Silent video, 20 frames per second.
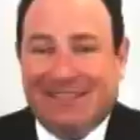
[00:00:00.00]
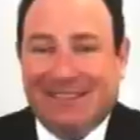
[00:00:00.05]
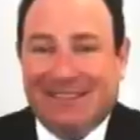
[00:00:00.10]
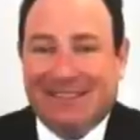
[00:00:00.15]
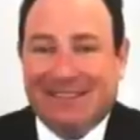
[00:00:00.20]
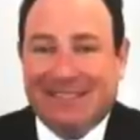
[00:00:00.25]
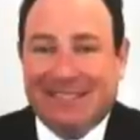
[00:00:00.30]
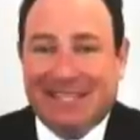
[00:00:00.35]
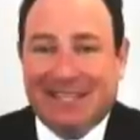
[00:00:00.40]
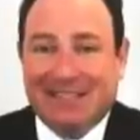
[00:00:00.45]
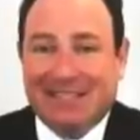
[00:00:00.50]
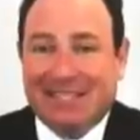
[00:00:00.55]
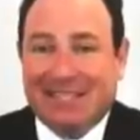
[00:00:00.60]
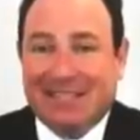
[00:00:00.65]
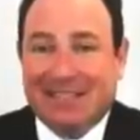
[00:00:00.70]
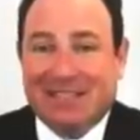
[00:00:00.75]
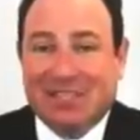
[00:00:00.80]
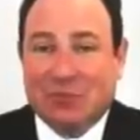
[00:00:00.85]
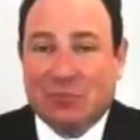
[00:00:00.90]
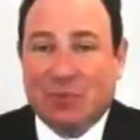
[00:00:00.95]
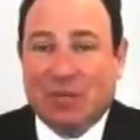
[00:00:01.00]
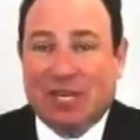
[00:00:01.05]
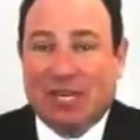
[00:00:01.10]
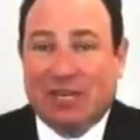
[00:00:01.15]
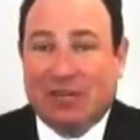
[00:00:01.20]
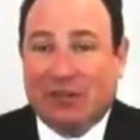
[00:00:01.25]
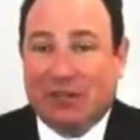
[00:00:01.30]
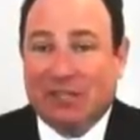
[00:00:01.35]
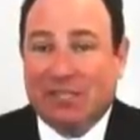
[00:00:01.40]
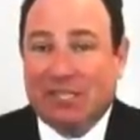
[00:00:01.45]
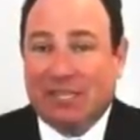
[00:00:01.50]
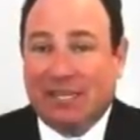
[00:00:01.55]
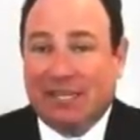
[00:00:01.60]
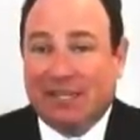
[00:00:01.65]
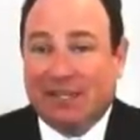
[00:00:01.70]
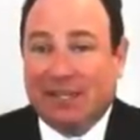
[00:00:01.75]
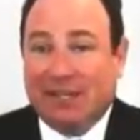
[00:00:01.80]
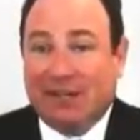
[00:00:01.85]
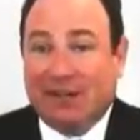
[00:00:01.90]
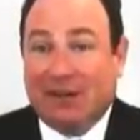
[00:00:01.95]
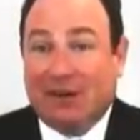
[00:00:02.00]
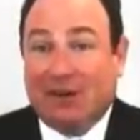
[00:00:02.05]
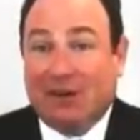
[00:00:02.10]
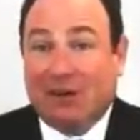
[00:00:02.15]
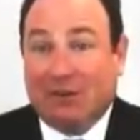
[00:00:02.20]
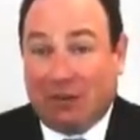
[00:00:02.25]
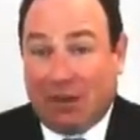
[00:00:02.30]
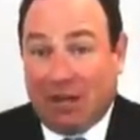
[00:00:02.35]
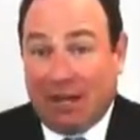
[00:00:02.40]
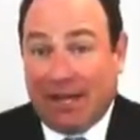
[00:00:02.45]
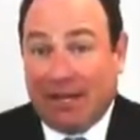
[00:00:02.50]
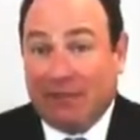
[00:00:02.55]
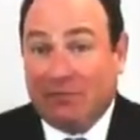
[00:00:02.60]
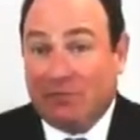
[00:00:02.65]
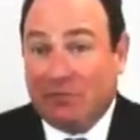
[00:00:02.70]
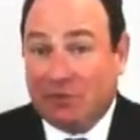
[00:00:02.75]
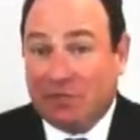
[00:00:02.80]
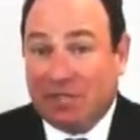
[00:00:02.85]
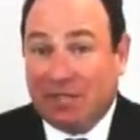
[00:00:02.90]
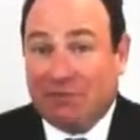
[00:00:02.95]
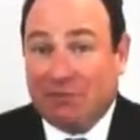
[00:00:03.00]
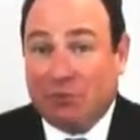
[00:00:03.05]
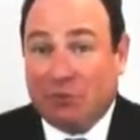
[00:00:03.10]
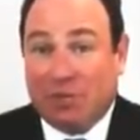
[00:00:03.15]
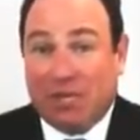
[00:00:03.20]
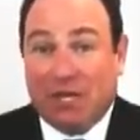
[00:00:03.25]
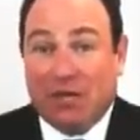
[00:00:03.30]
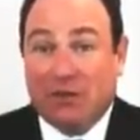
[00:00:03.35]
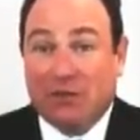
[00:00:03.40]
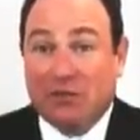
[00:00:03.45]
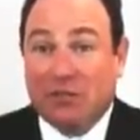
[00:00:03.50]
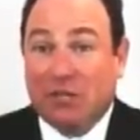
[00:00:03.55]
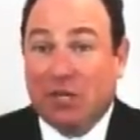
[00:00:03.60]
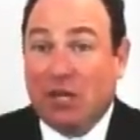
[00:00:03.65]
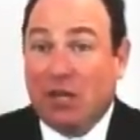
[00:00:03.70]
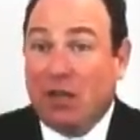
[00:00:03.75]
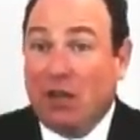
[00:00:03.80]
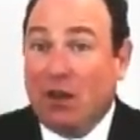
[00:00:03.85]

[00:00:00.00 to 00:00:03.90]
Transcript: Celsius has been an Arnstein and Lehr client for several years.